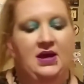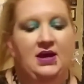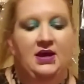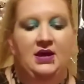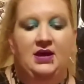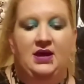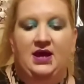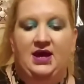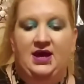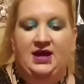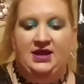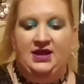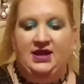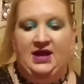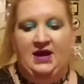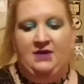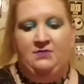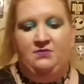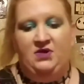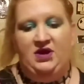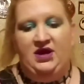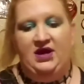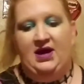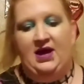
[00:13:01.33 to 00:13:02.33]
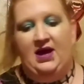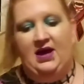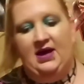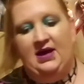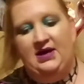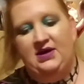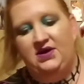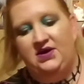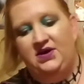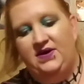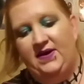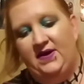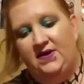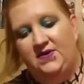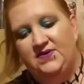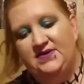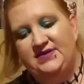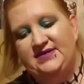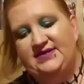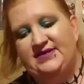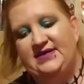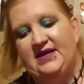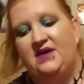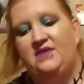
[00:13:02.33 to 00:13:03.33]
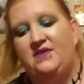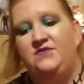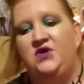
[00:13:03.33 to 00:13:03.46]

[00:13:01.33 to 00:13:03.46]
And then we got Ghosts of New